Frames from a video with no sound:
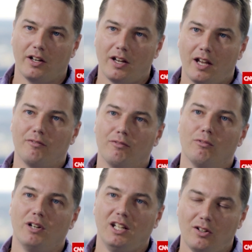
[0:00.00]
to kind of
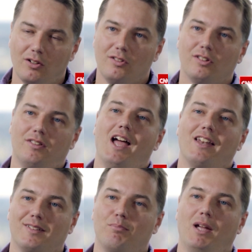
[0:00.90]
reuse that
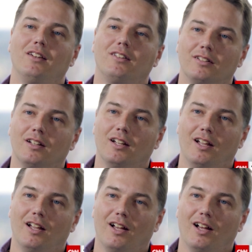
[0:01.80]
space
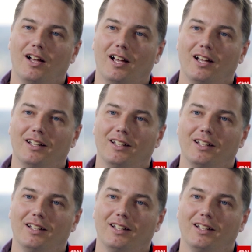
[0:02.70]
uh,